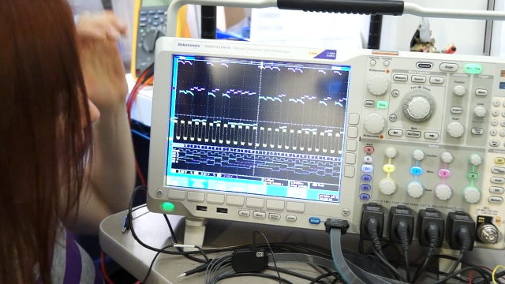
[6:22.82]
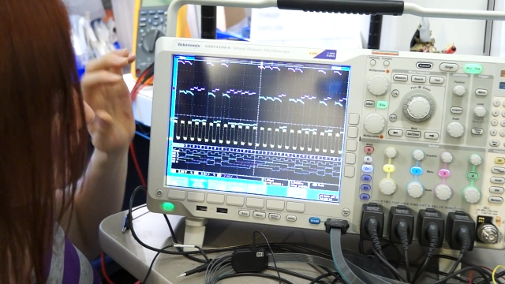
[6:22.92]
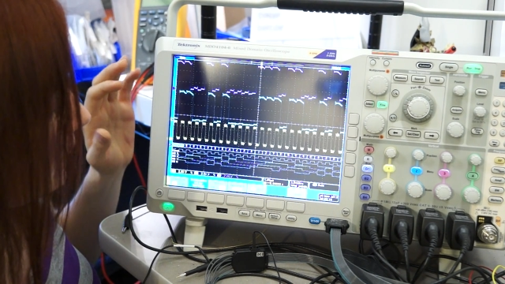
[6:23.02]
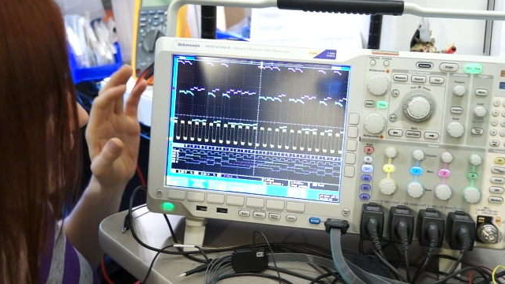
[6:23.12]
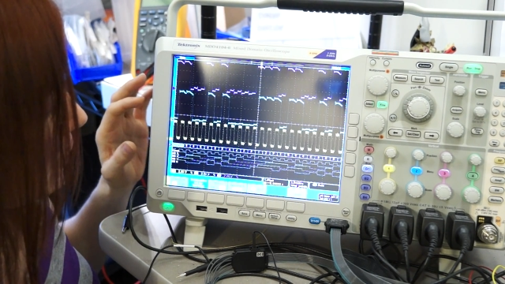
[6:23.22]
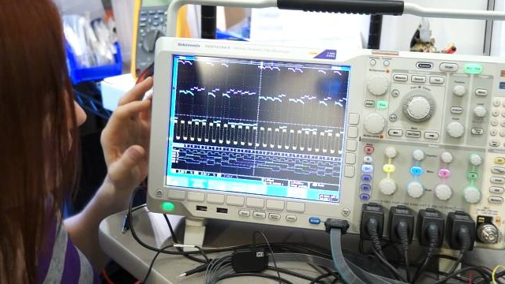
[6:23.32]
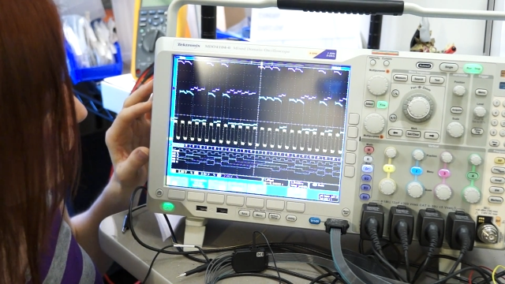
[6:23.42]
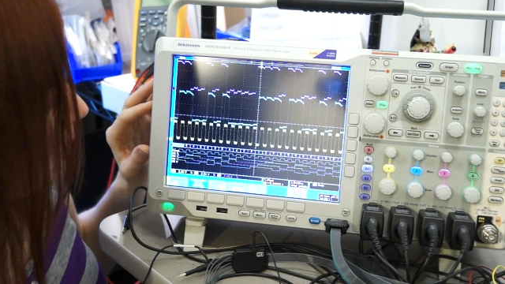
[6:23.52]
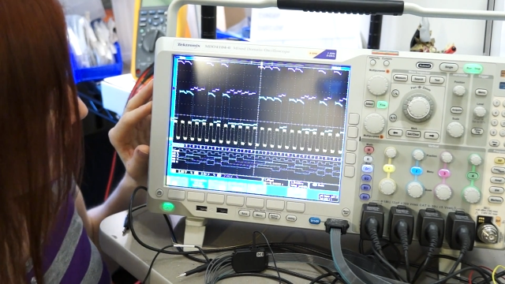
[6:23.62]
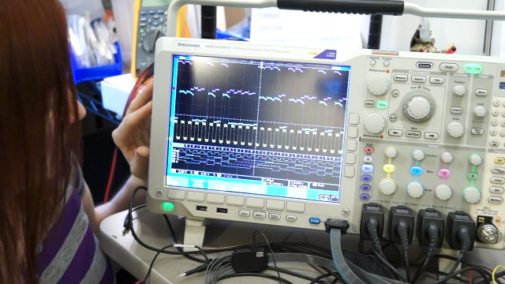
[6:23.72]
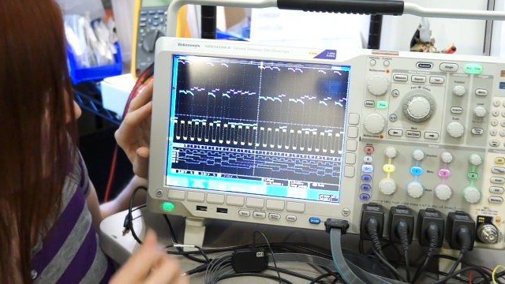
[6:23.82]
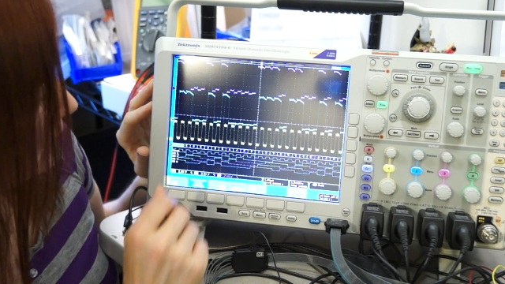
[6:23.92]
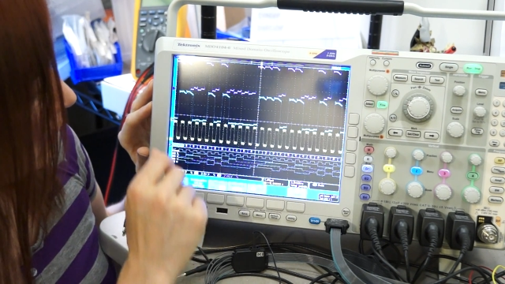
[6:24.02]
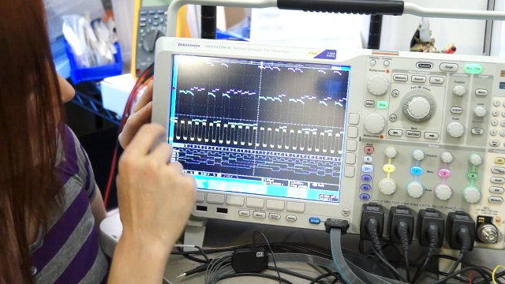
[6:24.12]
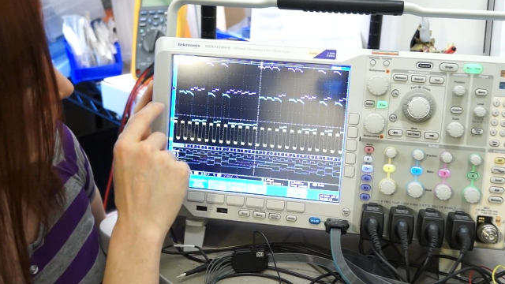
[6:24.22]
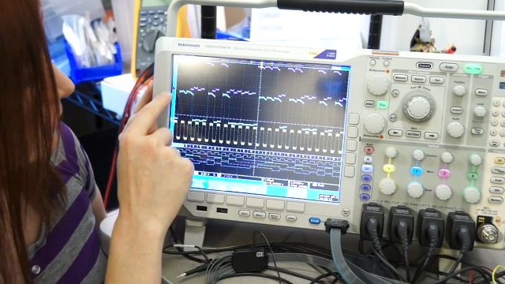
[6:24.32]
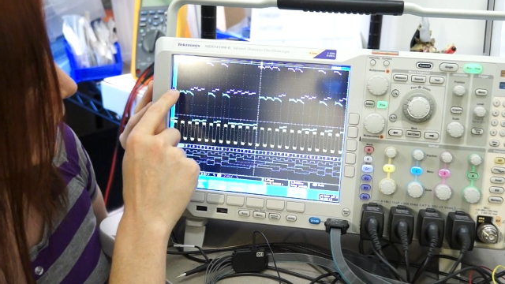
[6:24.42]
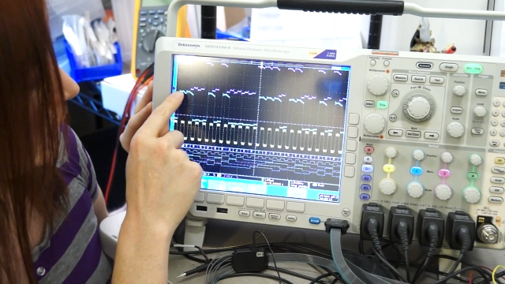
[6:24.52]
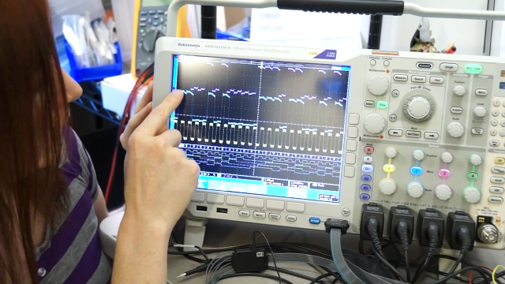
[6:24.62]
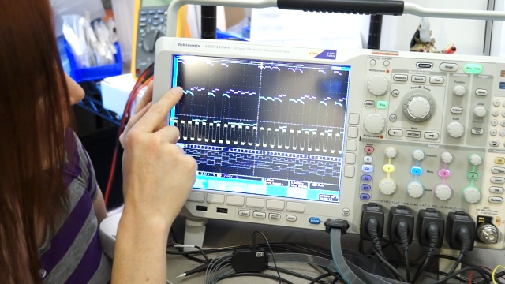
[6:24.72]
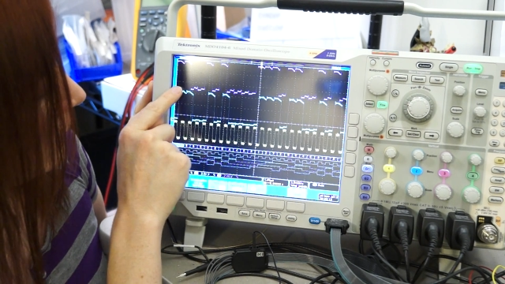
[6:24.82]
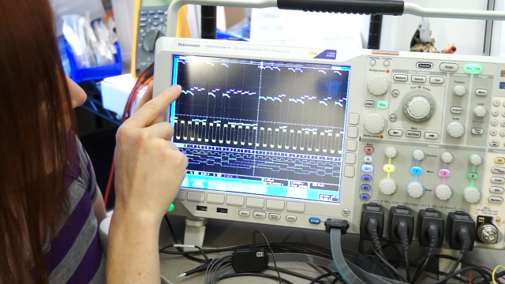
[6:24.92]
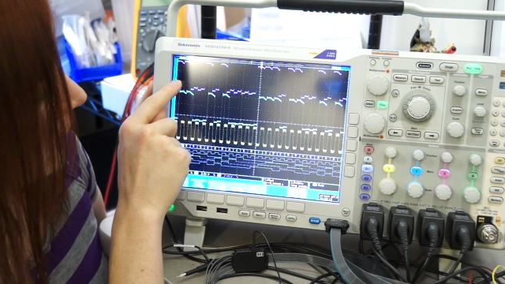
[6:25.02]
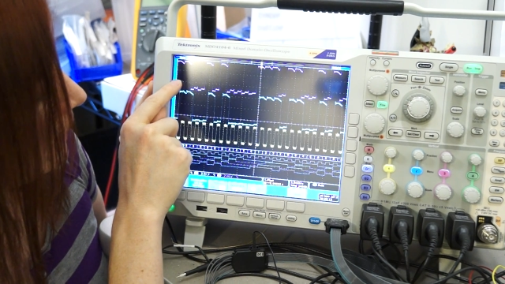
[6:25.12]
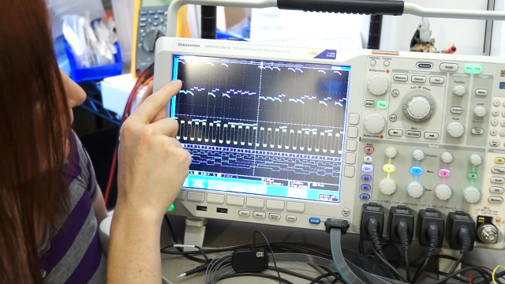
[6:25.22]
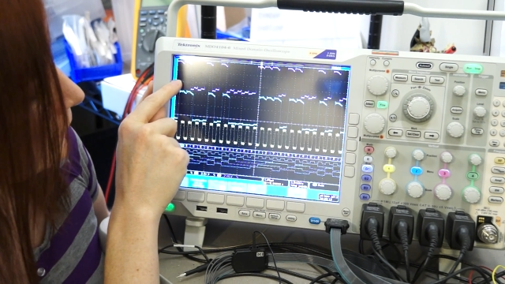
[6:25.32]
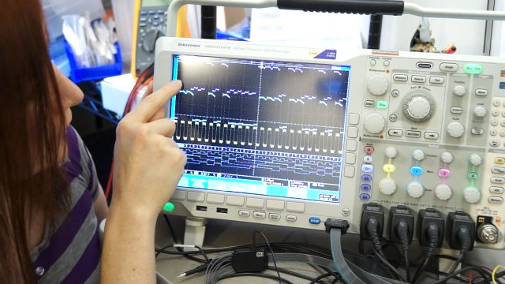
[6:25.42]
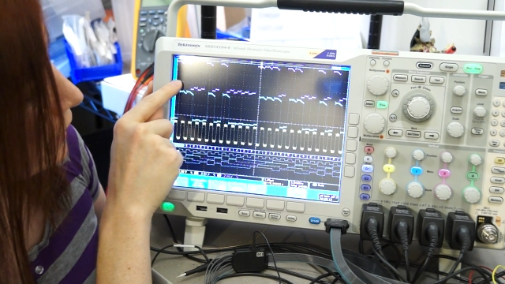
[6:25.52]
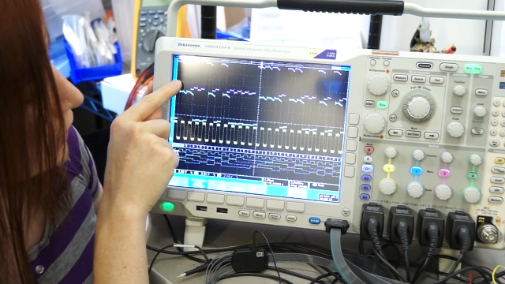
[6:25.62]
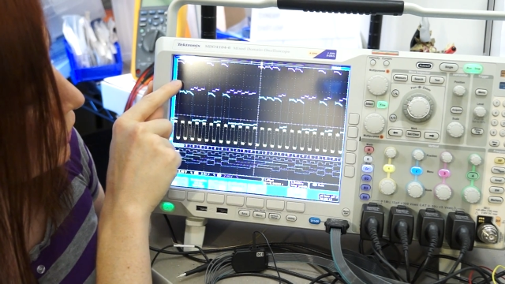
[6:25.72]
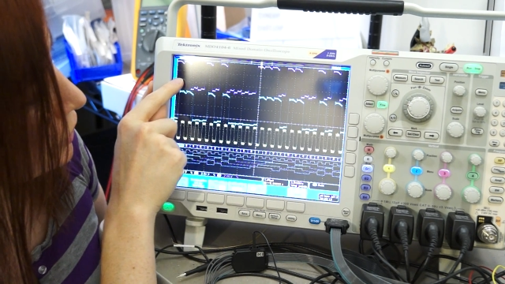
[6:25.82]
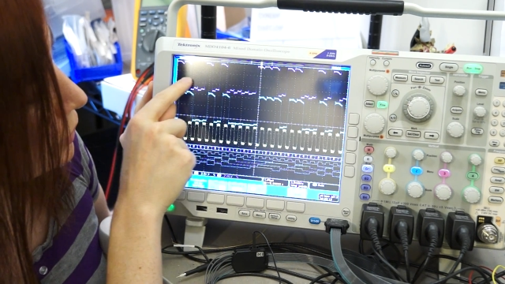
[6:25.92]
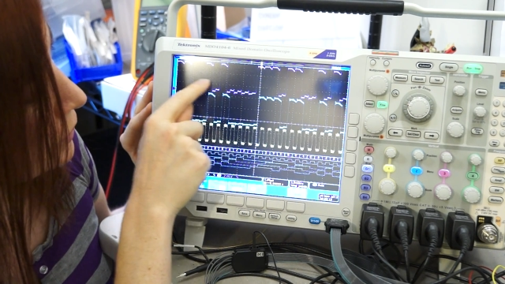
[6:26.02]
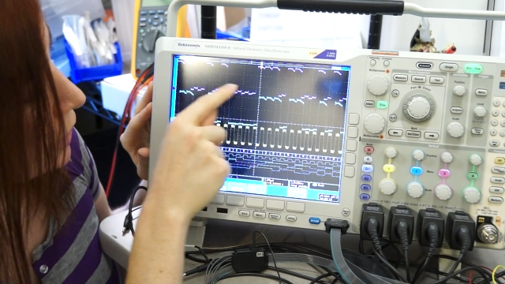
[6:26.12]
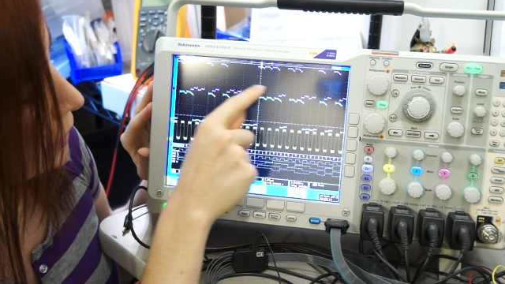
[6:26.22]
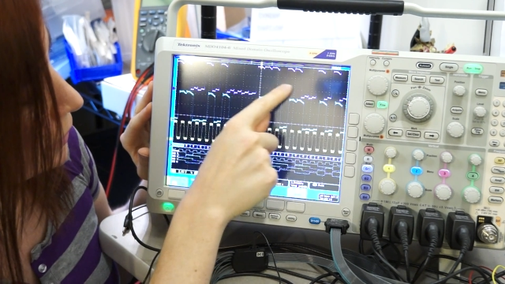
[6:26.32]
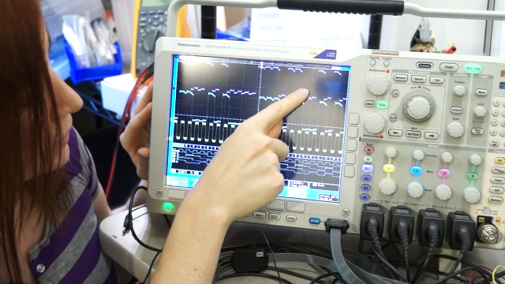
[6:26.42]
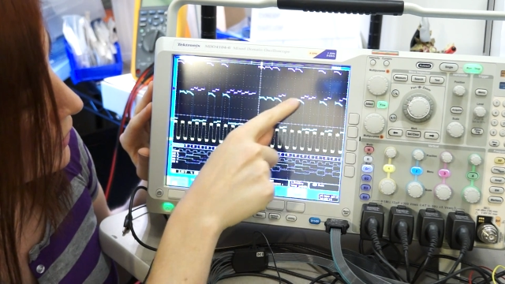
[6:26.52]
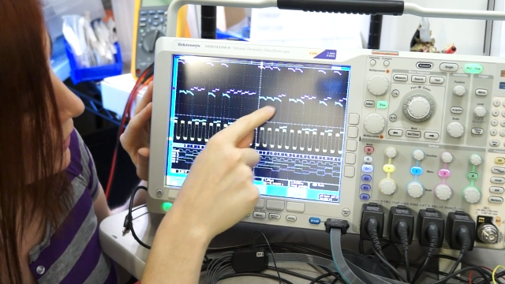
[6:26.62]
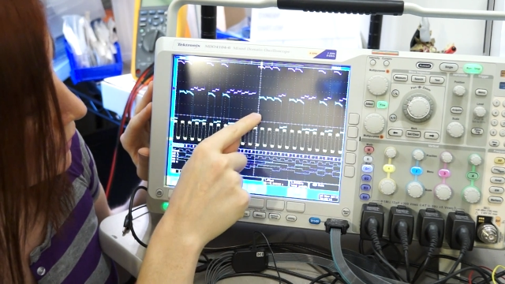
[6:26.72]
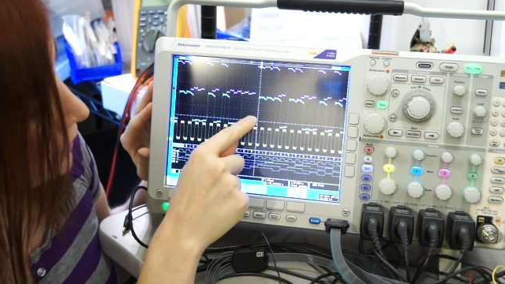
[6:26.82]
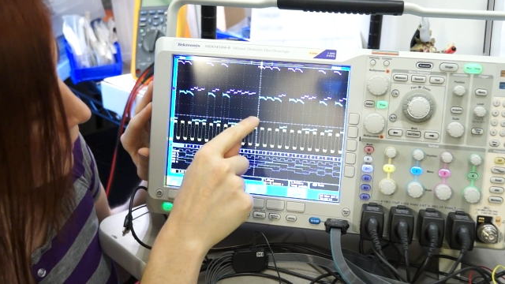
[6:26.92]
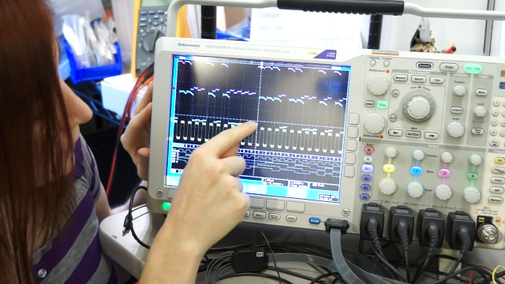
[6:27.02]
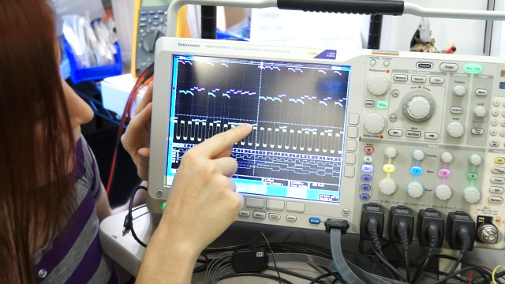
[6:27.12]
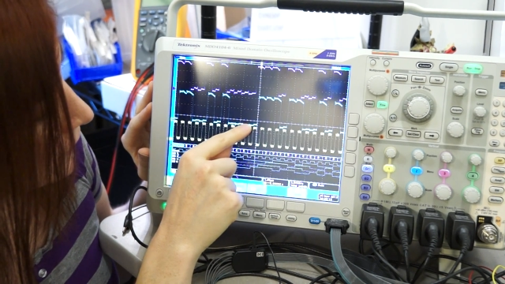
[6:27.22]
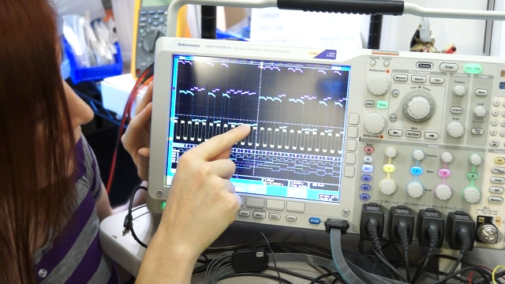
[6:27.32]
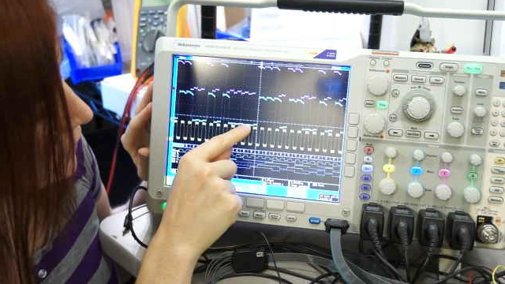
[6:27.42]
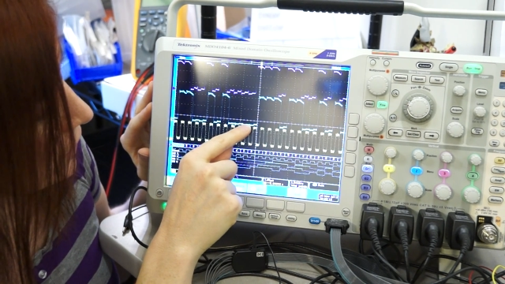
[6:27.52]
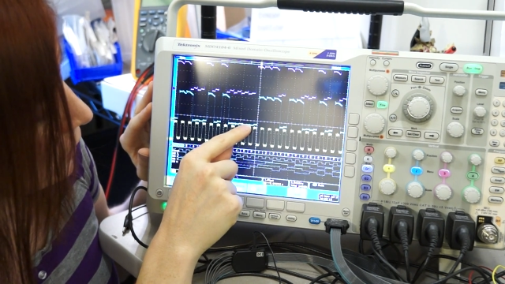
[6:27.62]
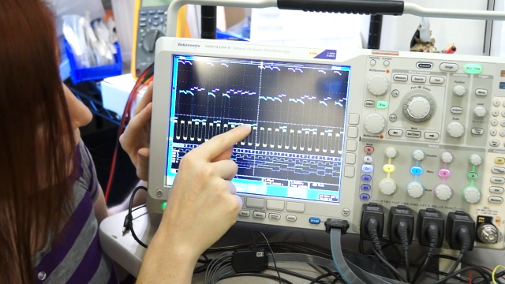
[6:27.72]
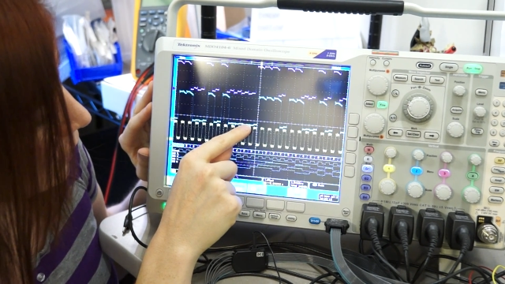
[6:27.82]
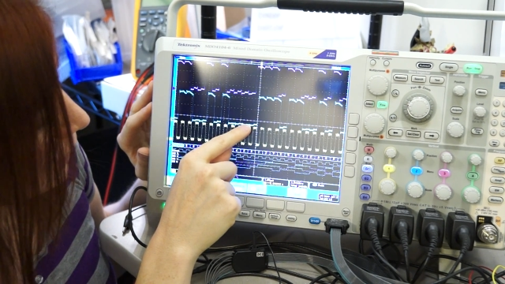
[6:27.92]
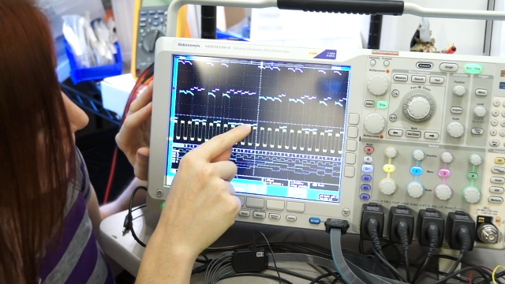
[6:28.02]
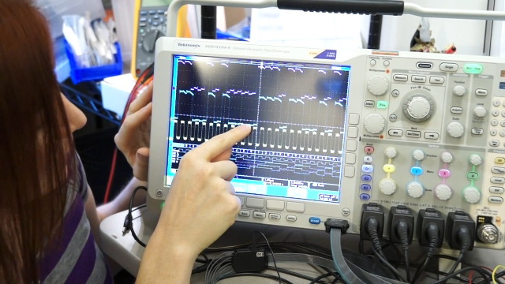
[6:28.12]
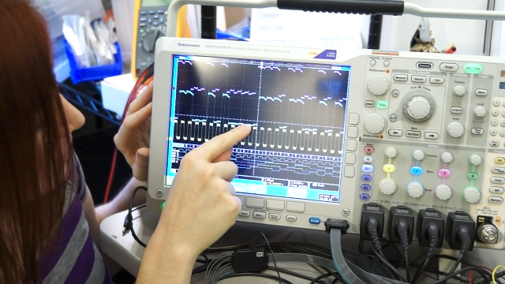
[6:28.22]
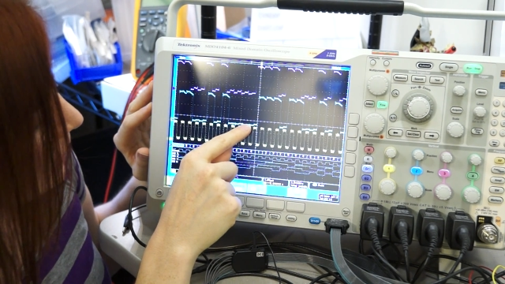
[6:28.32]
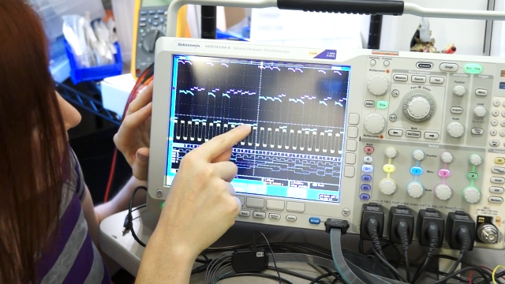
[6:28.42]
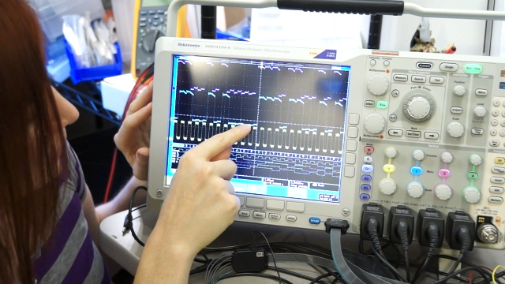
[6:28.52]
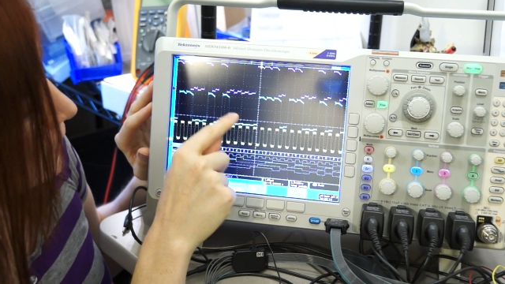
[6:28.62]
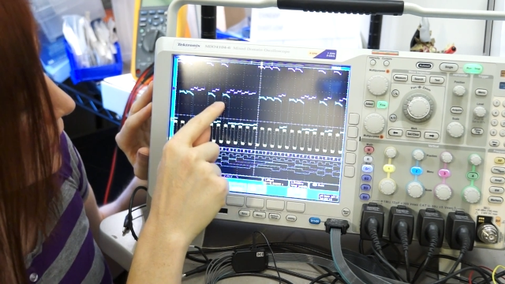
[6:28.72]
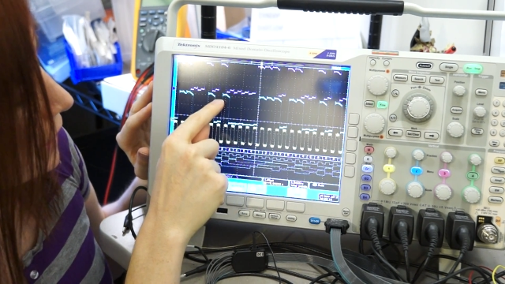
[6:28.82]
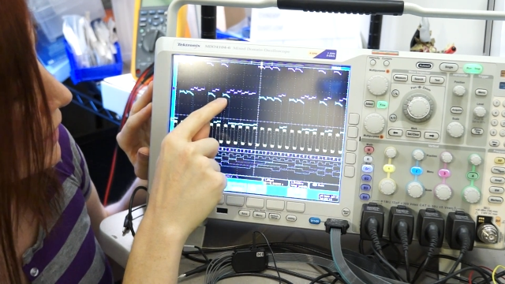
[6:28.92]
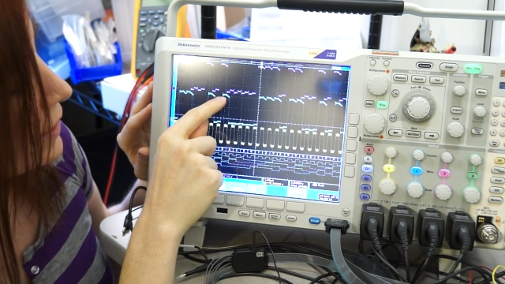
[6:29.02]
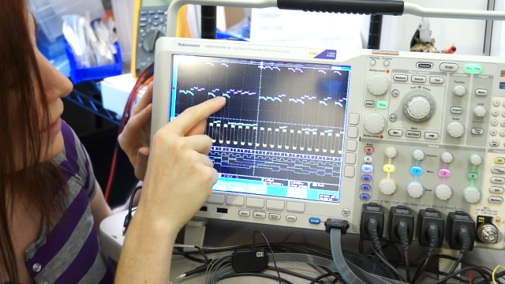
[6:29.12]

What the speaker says: [unreadable: no face in view]